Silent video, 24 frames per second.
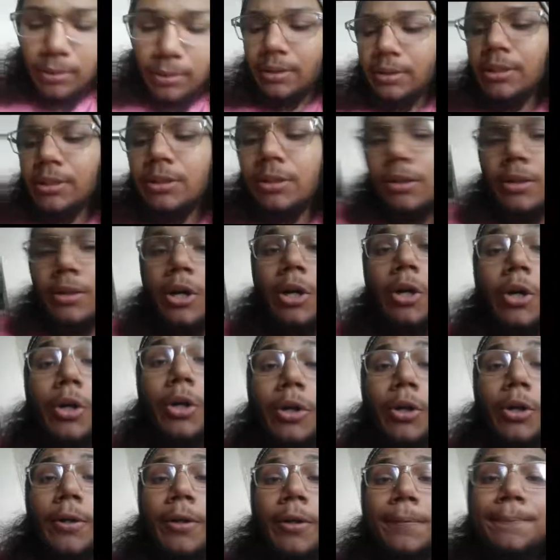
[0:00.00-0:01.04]
on
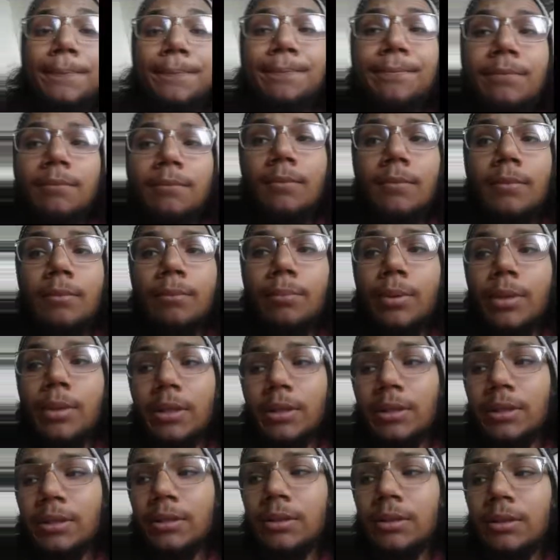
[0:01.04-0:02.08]
her,
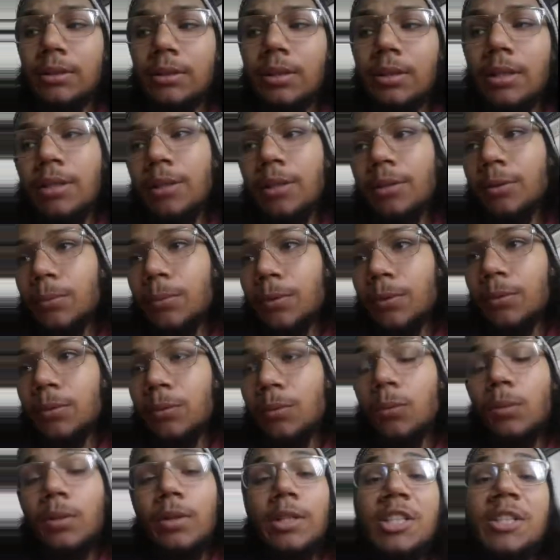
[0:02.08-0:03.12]
plus another one
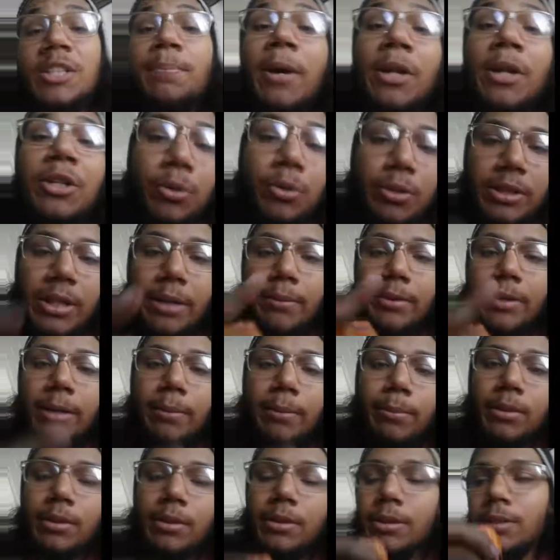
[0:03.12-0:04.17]
with the special Sayurite
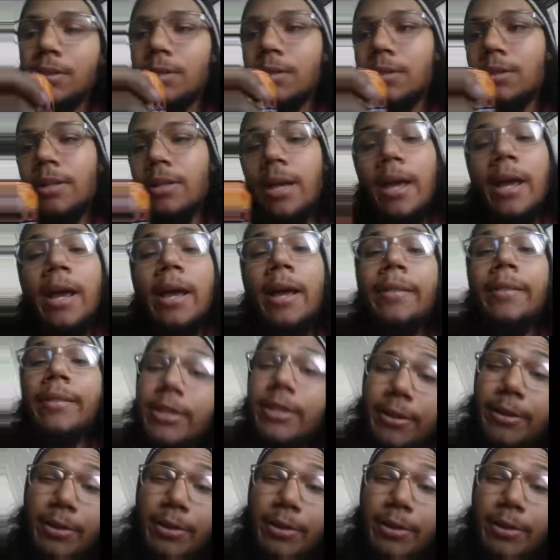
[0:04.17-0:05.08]
bulletins and the Sayurite